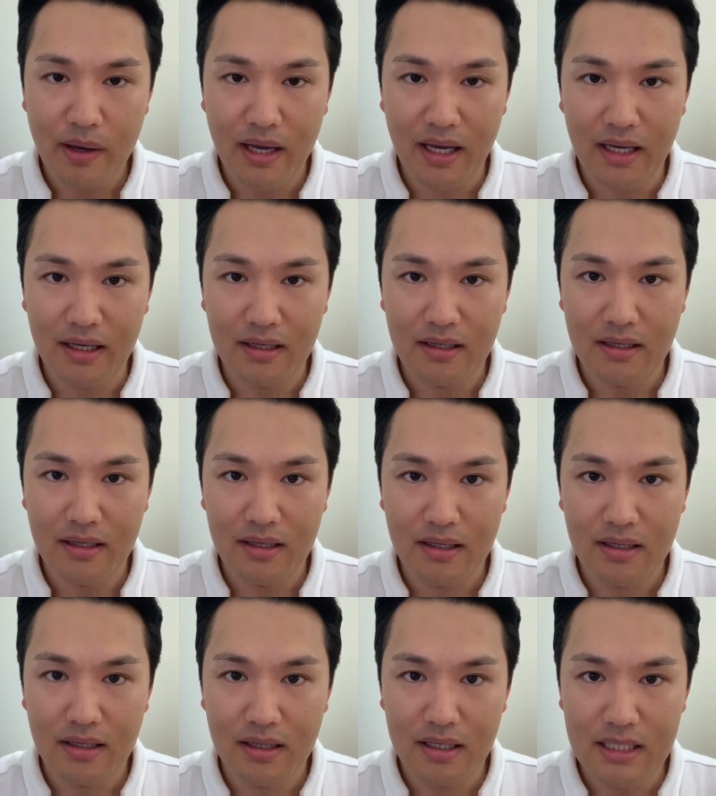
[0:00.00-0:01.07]
pain
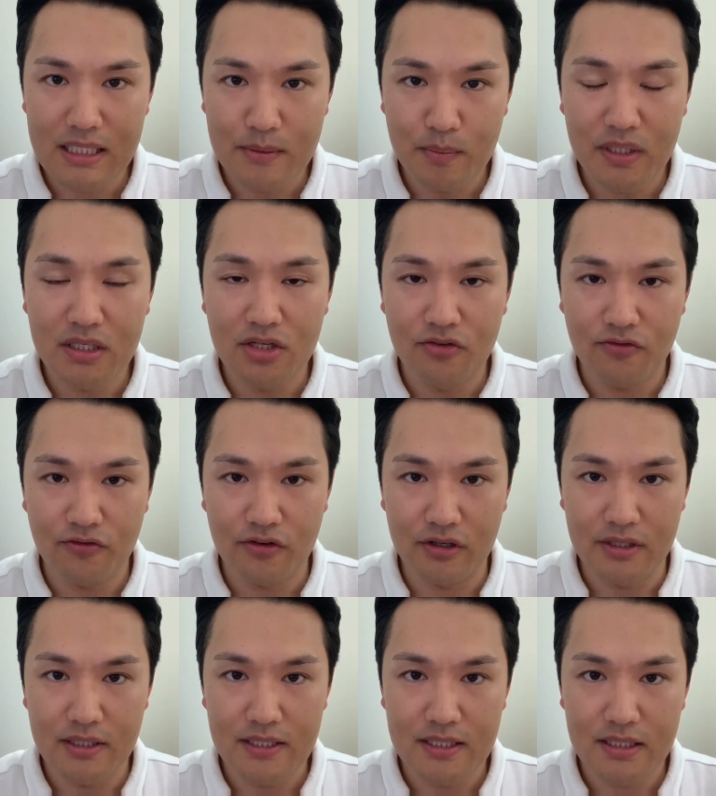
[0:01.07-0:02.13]
is a bit
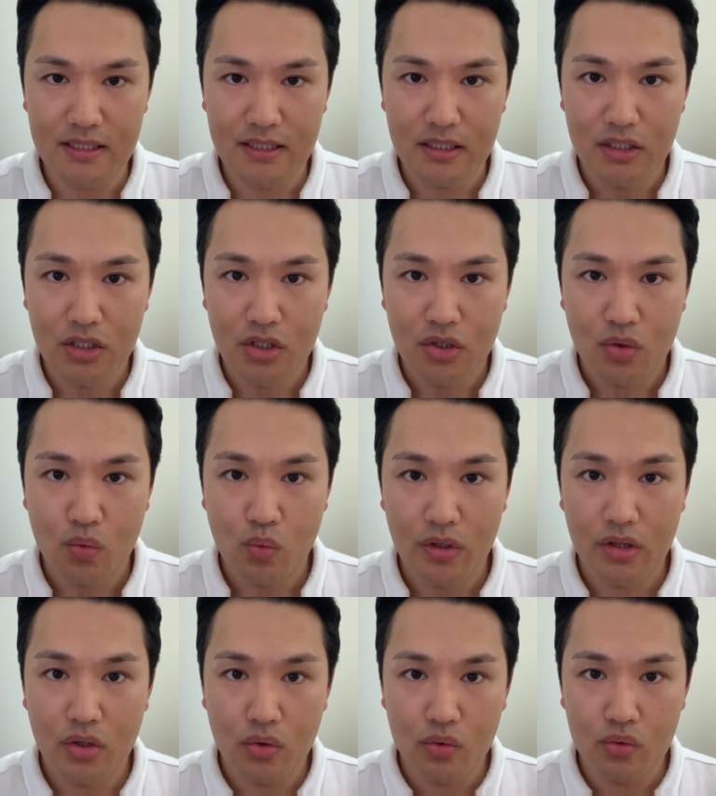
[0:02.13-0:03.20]
different.
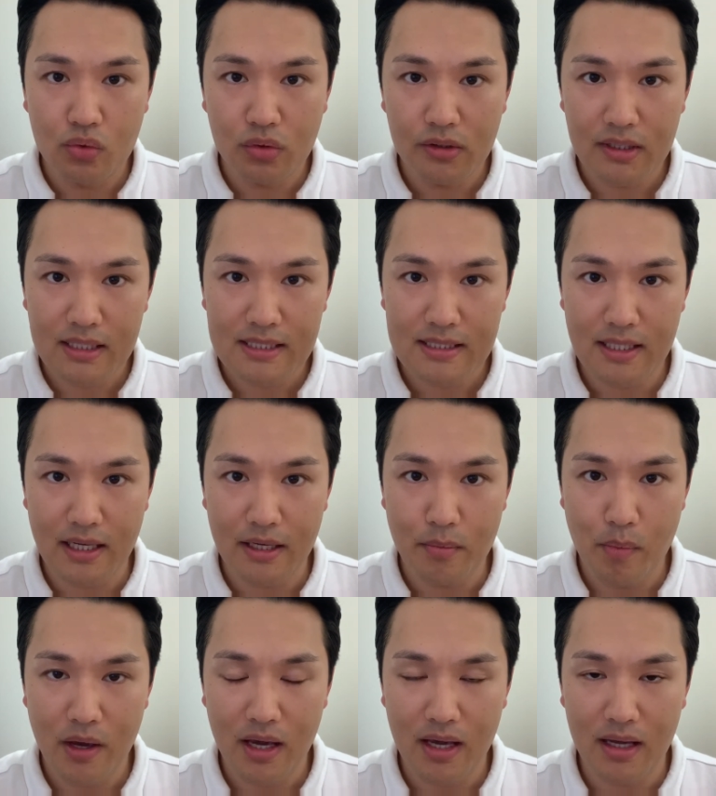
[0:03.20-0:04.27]
With ulnar side
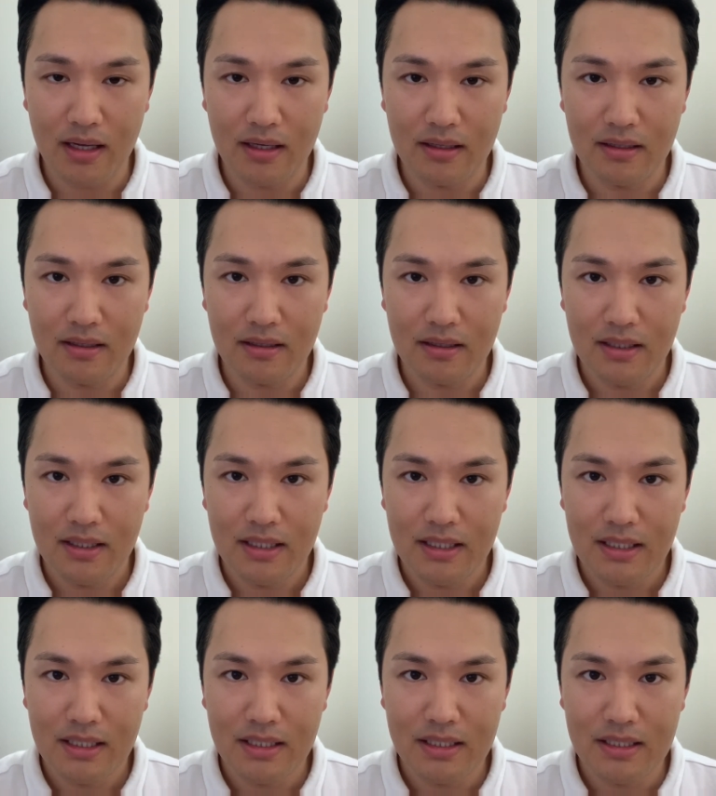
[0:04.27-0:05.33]
pain
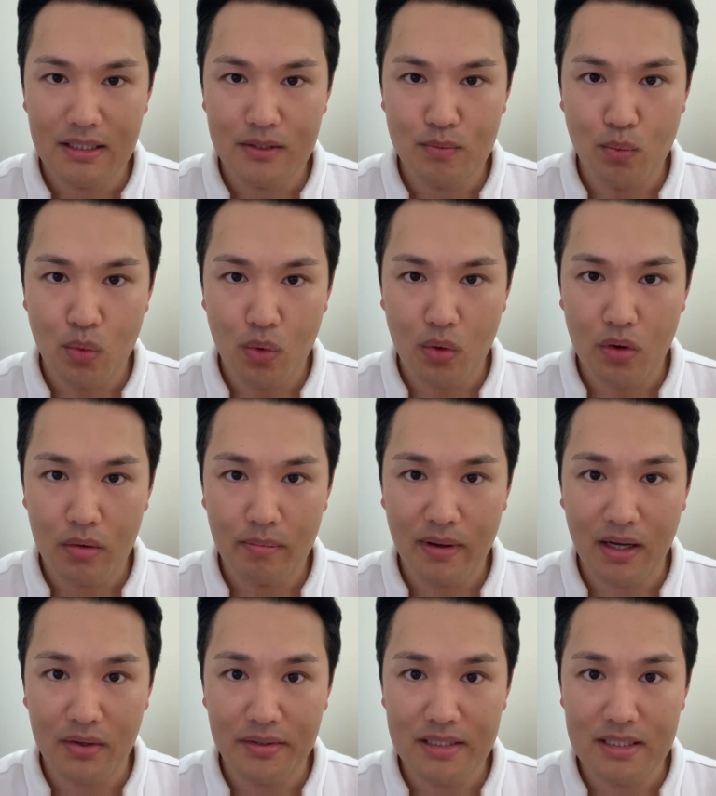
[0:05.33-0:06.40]
is more
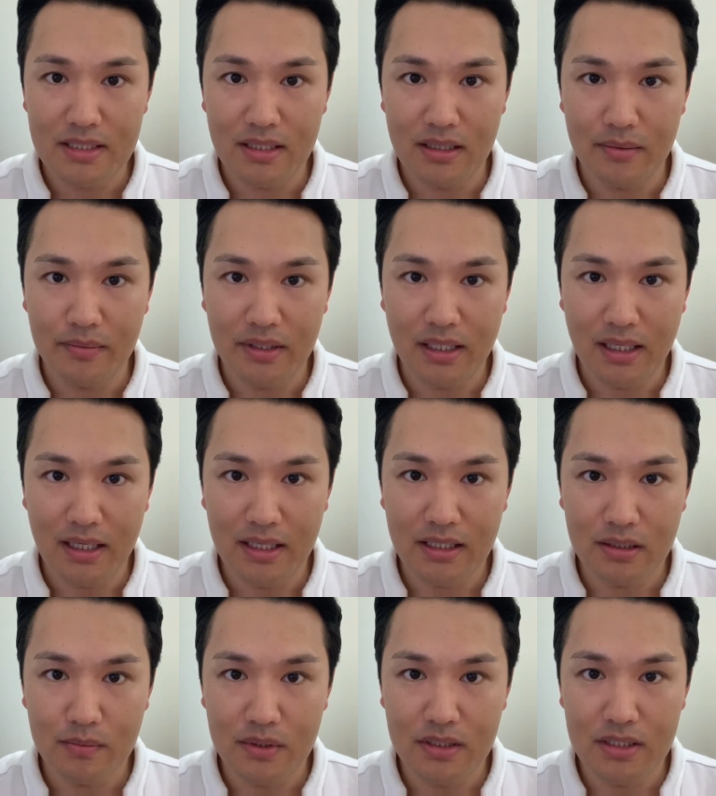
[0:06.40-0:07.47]
about the
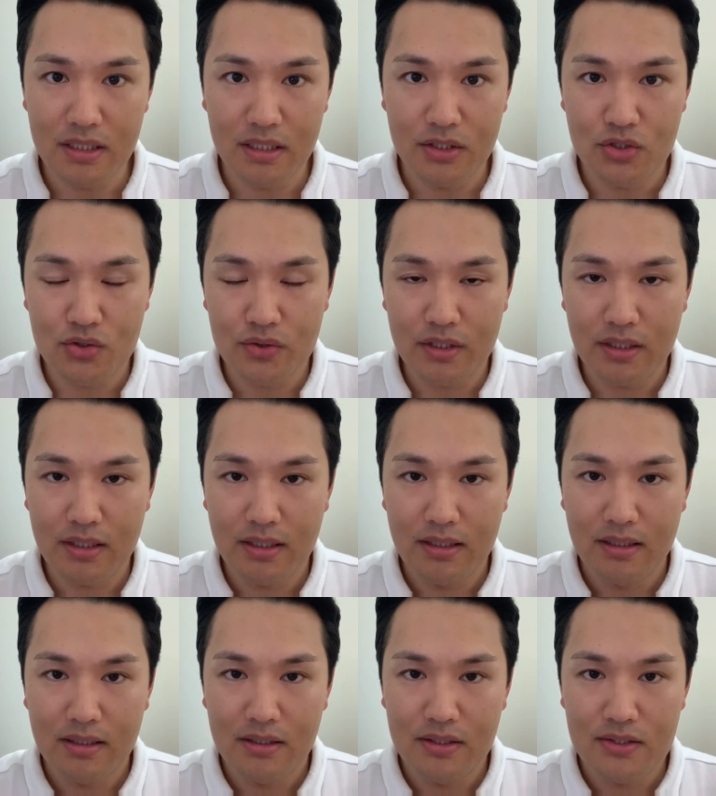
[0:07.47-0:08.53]
ligament injury.
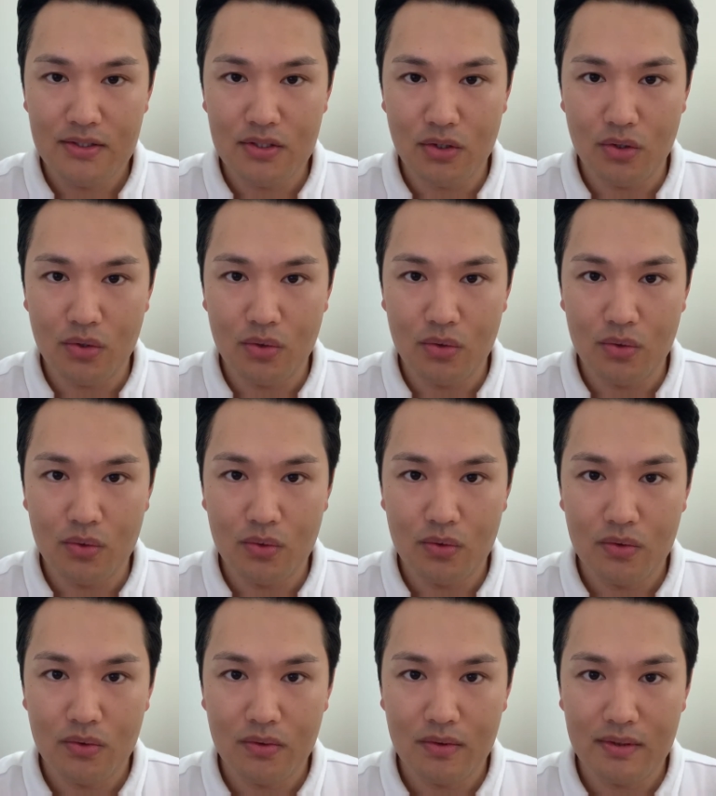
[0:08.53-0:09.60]
So
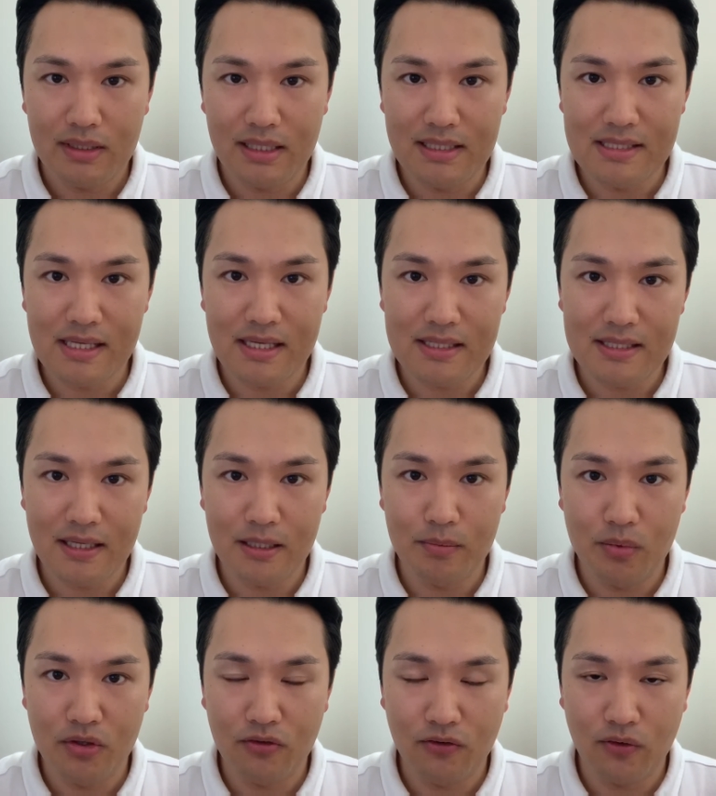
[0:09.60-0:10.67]
as I said
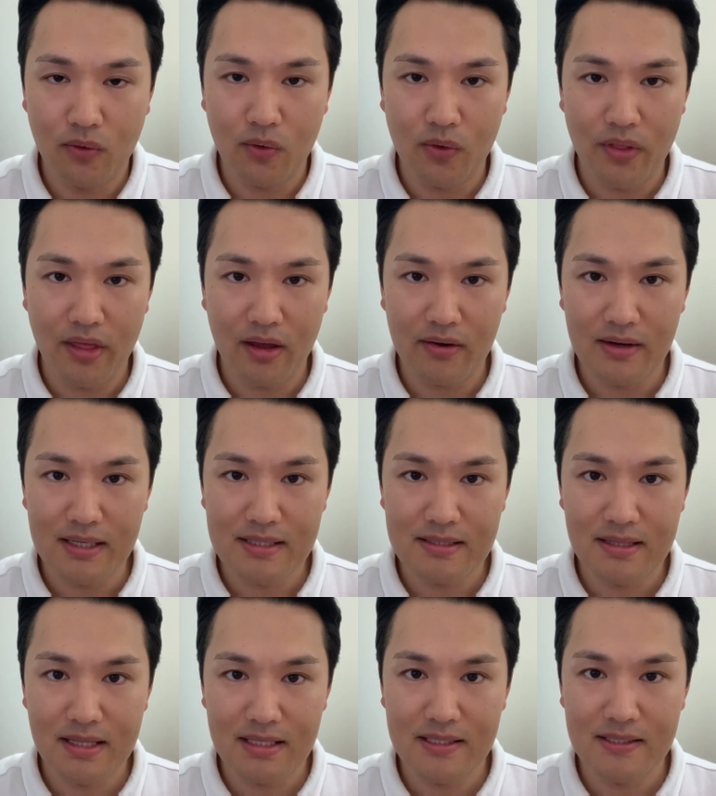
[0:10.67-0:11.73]
before, there is
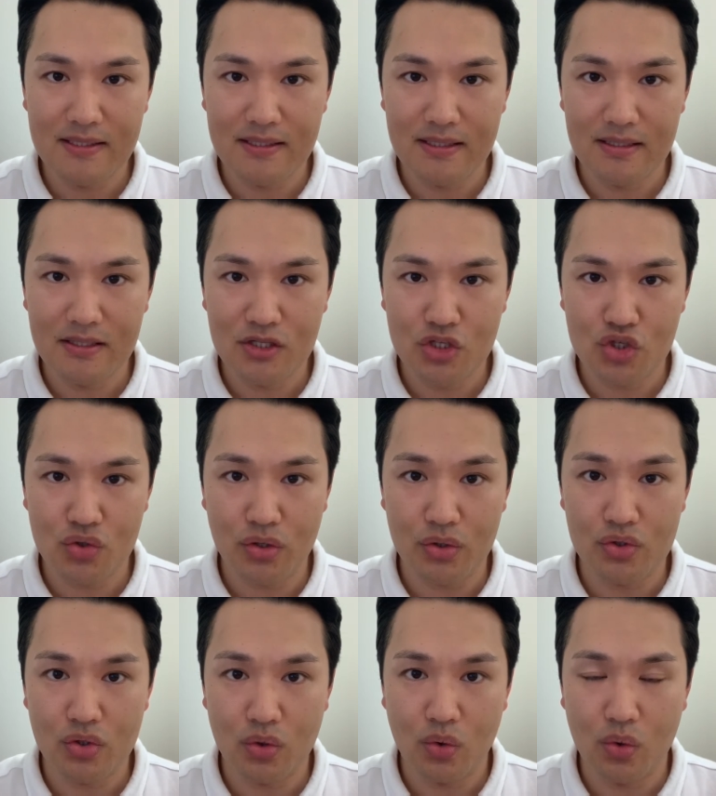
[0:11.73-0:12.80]
this
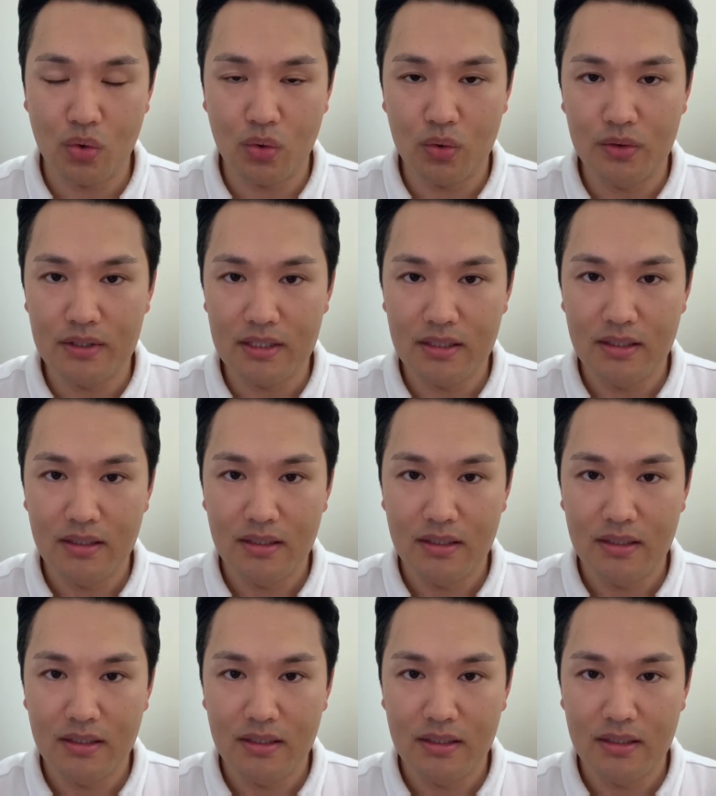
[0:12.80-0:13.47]
structure called